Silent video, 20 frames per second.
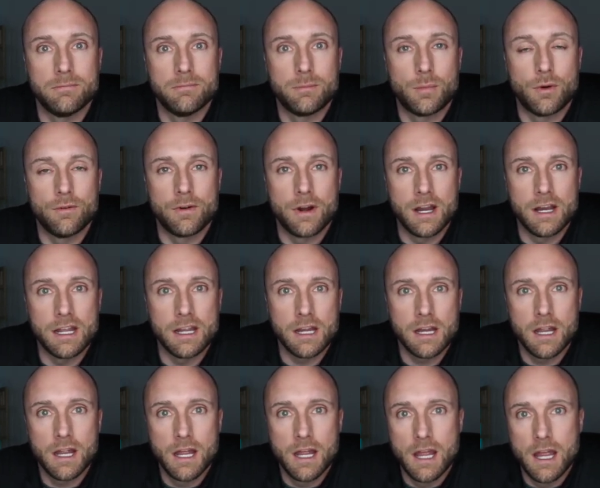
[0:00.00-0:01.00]

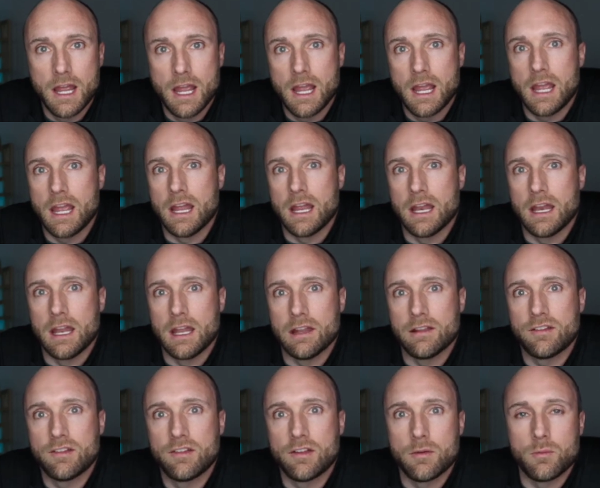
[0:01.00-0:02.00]
providing, and
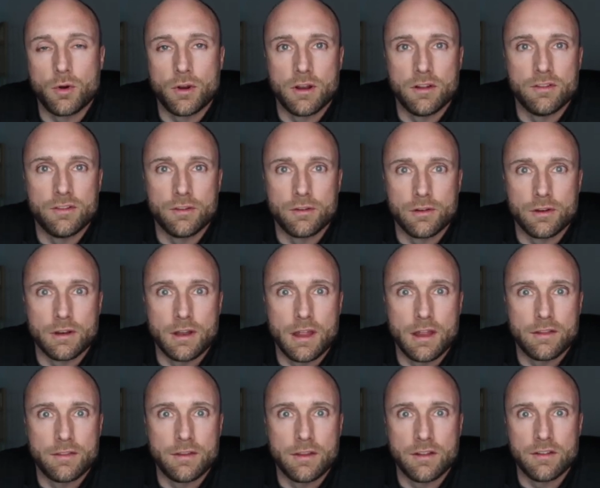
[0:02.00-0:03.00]
it's somewhat uncertain
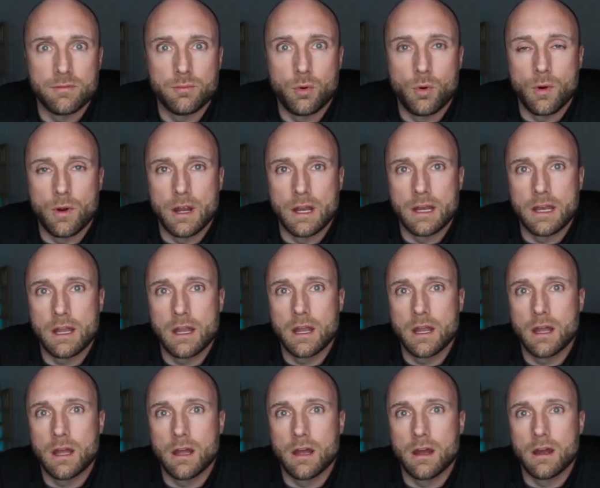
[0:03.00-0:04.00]
at this point
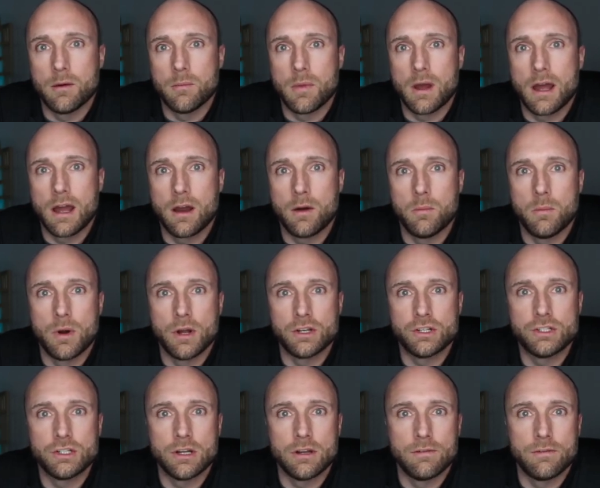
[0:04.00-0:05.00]
how
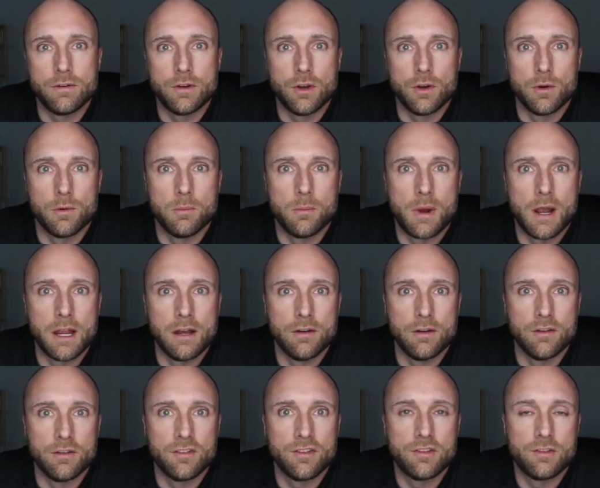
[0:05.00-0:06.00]
much of your
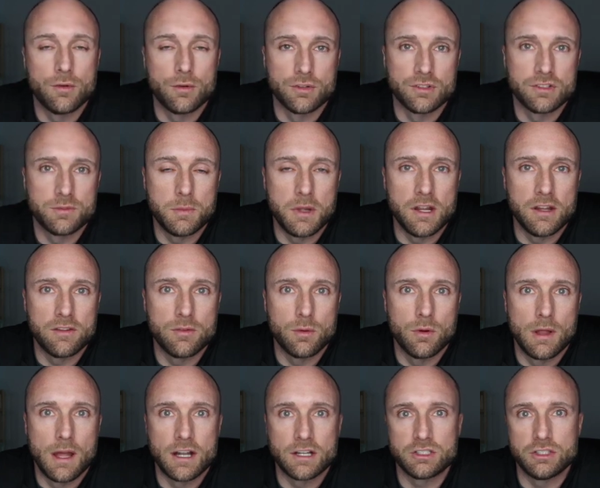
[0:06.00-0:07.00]
miner's storage space
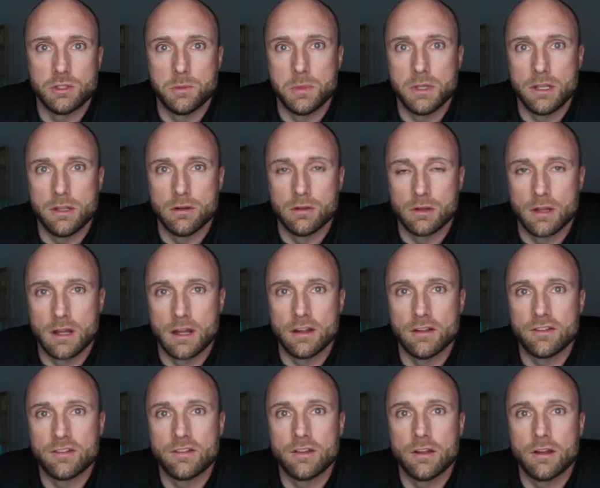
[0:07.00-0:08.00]
will actually be
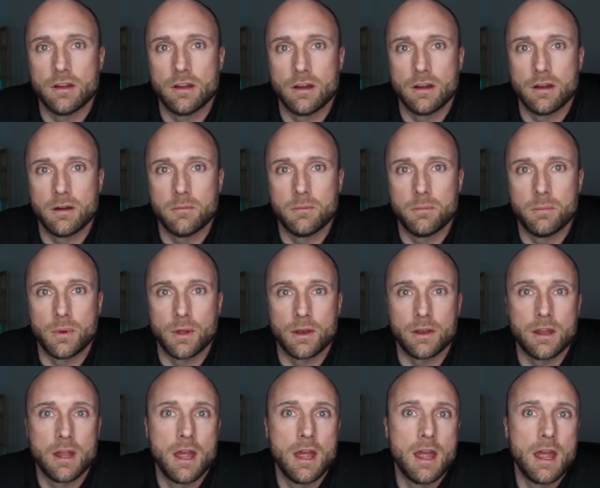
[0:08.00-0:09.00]
utilized.
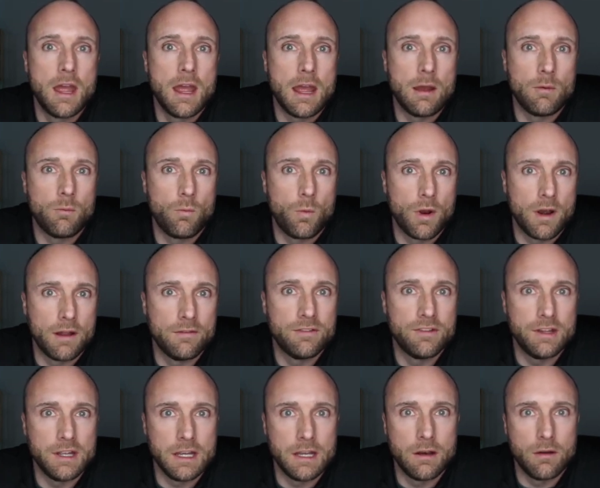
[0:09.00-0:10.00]
But what I've
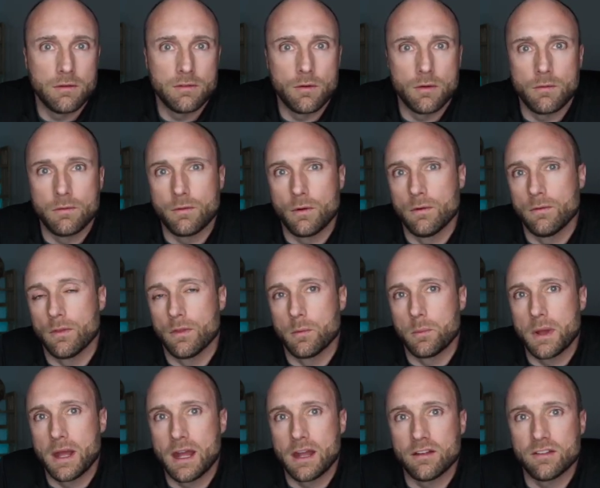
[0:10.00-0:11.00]
seen over the
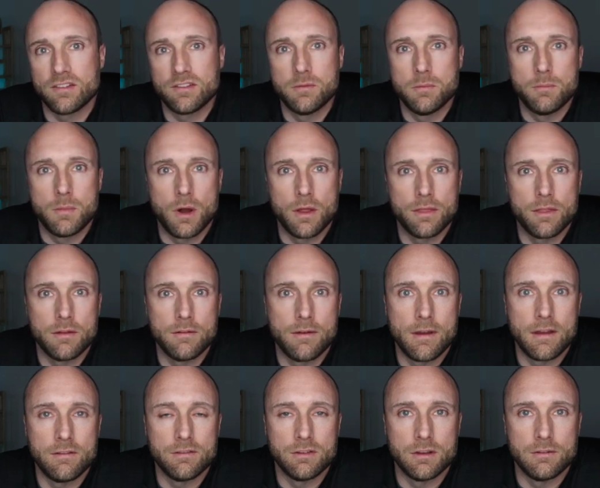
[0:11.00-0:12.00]
past month of
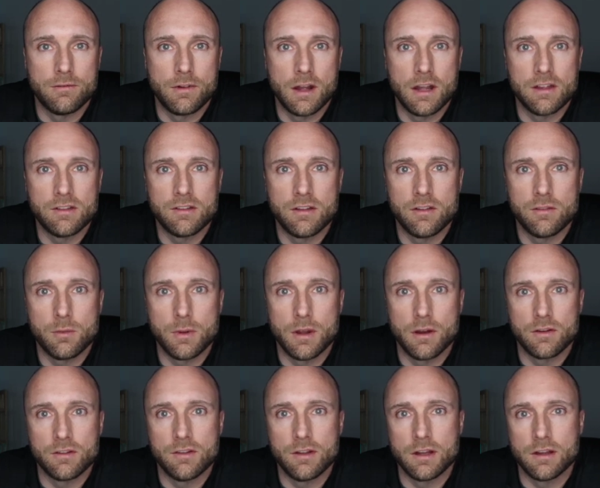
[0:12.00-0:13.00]
having a device is we
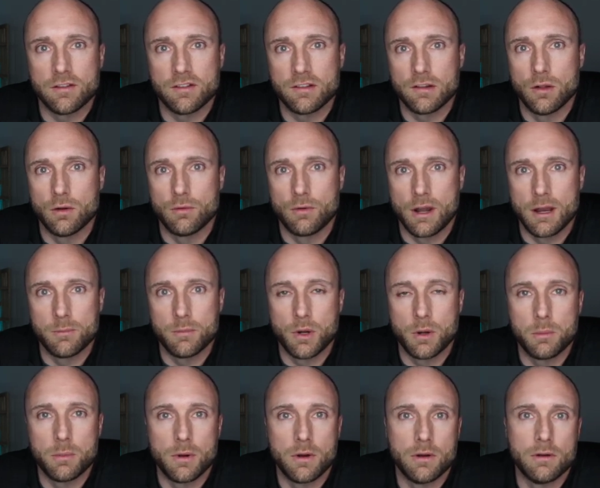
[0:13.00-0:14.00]
are seeing a slow ramp
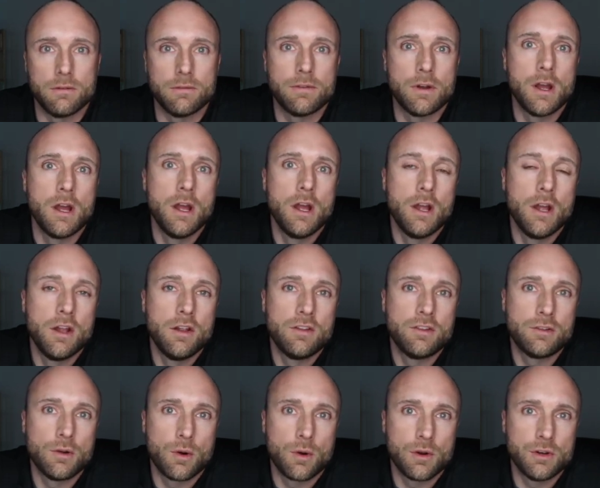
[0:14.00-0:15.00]
up of
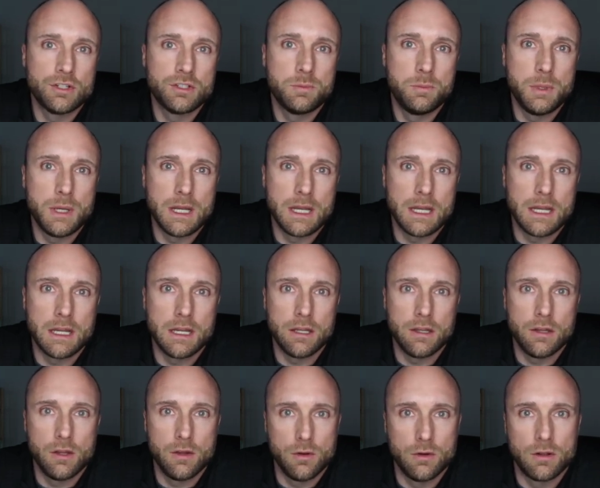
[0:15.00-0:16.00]
storage
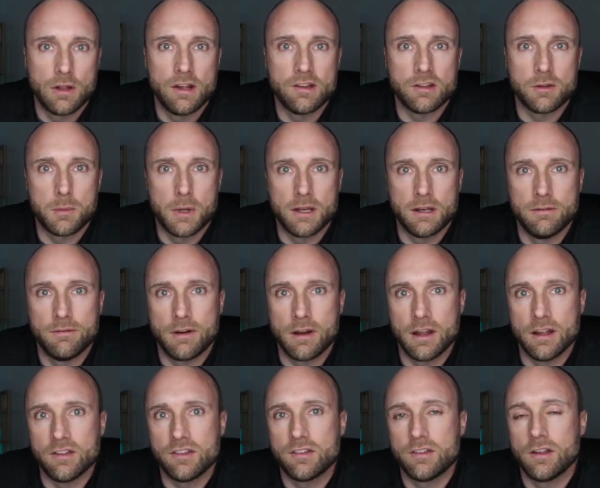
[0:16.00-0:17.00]
being utilized on my
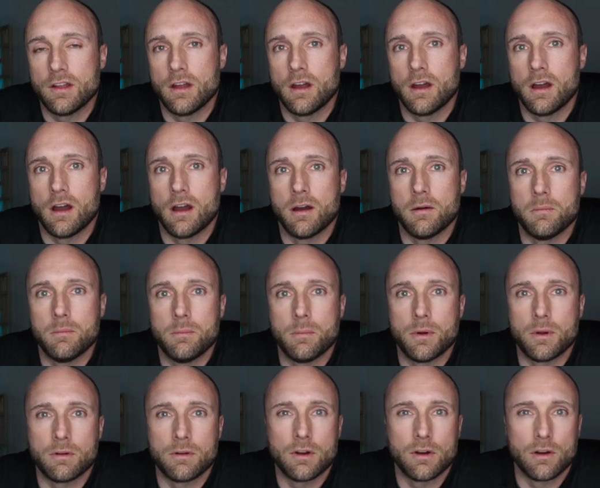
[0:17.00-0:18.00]
device,
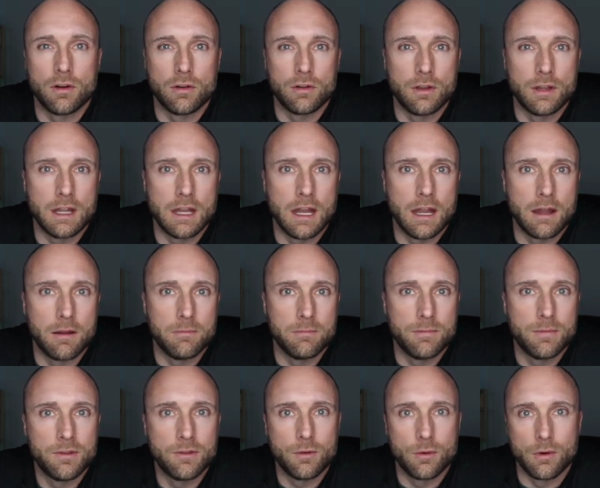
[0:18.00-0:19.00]
but currently
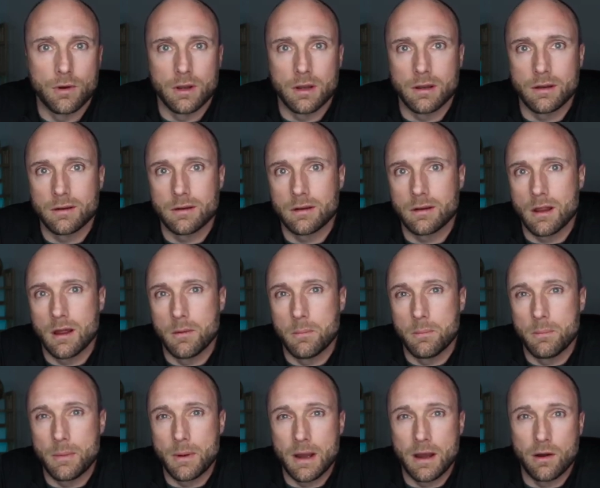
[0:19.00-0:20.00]
I'm storing
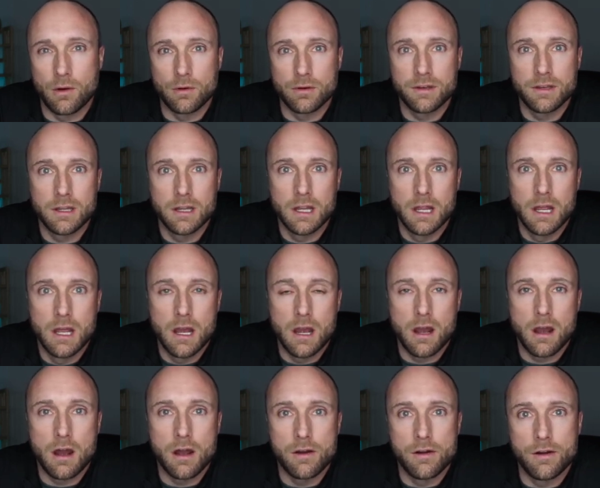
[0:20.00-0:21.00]
about
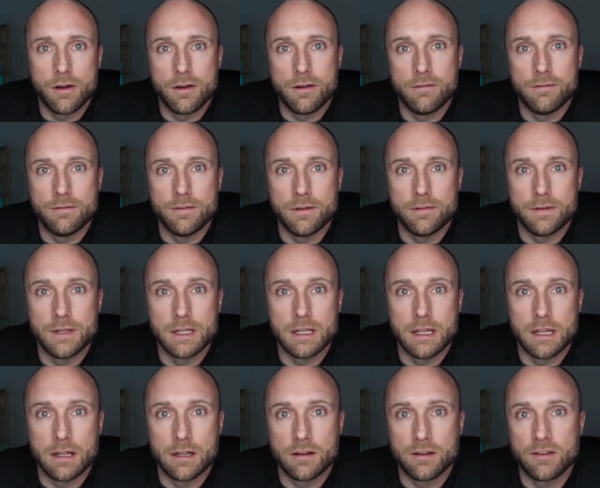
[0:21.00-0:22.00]
150
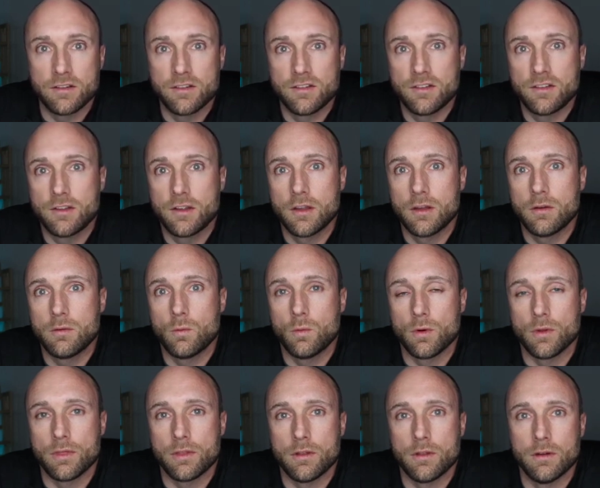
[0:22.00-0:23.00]
gigs
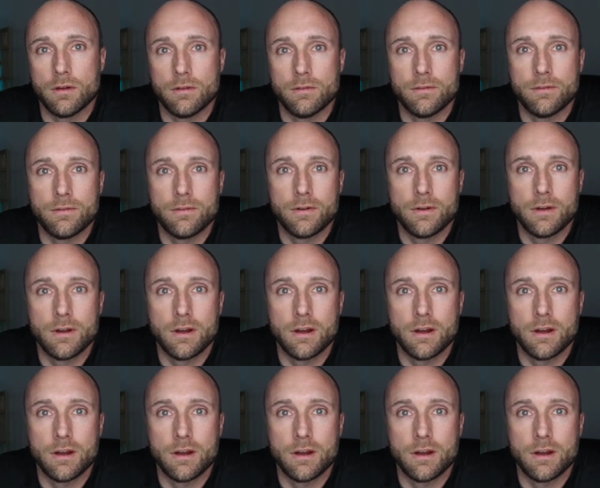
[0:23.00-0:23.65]
worth of